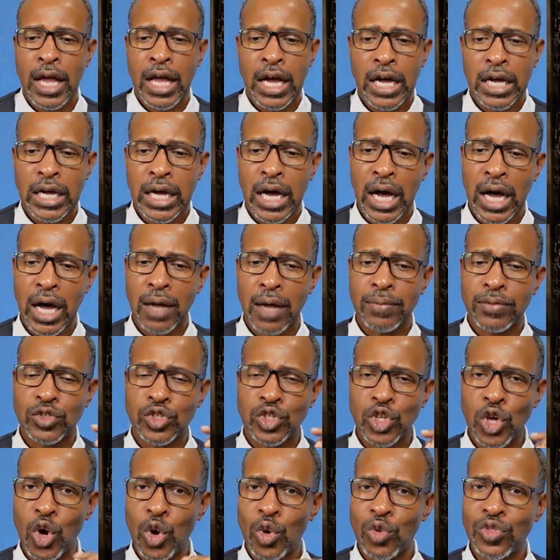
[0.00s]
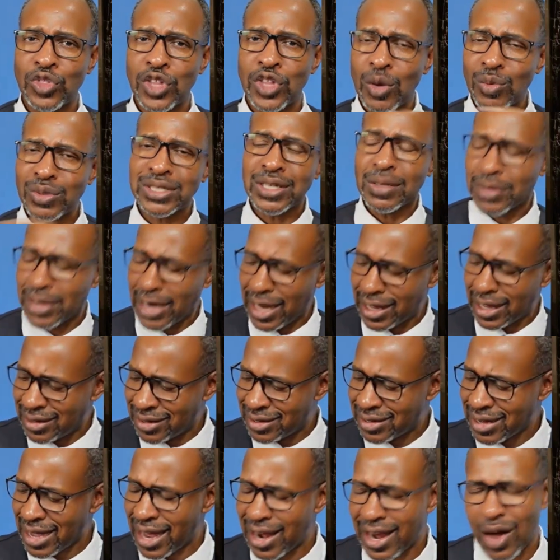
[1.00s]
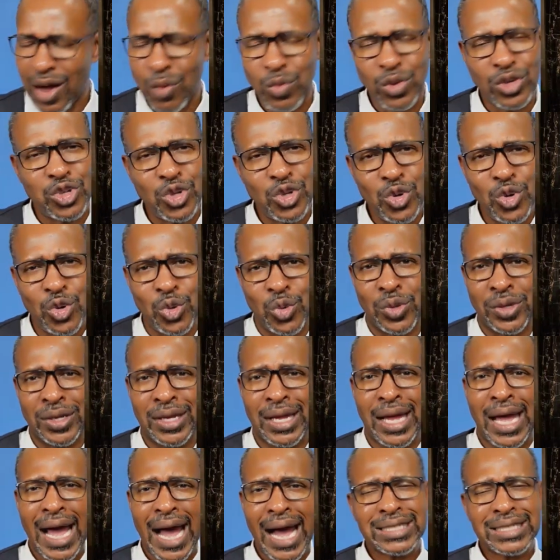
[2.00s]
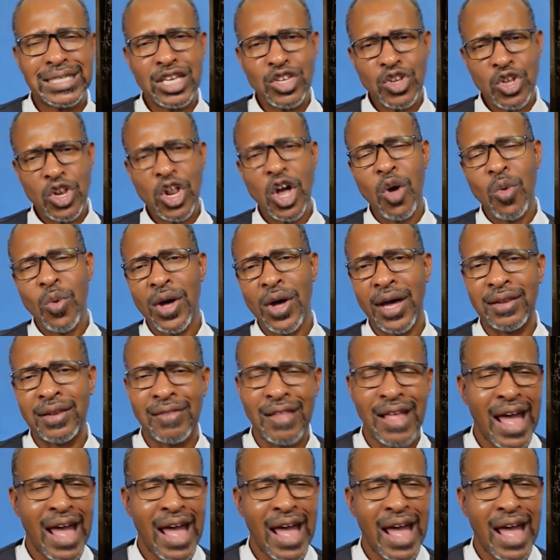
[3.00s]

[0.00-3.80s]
Um, so there was something I decided I would do. I said, you know what?